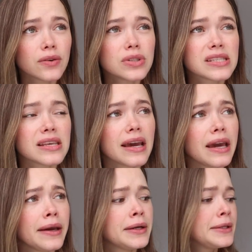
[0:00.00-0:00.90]
I would
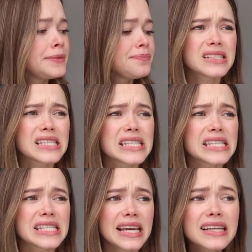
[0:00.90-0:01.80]
say,
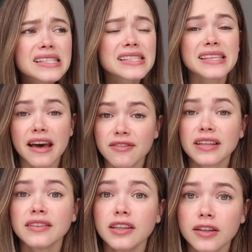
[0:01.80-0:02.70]

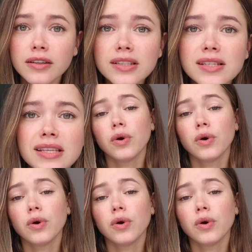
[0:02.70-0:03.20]
6-7 years.